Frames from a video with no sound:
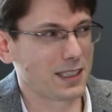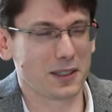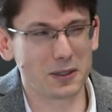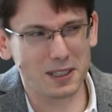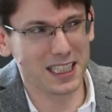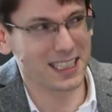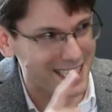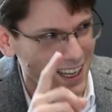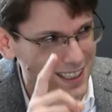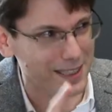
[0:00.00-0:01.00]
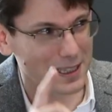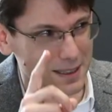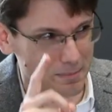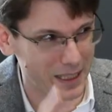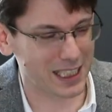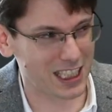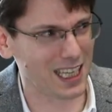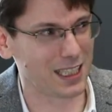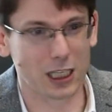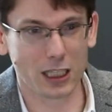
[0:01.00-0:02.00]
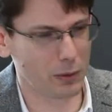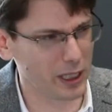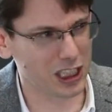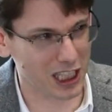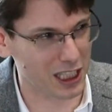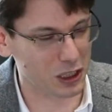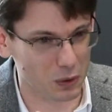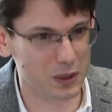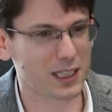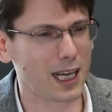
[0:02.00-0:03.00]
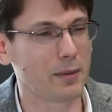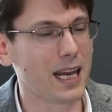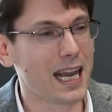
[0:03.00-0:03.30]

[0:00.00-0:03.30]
So you see, it's not being challenged. They were challenged all the time.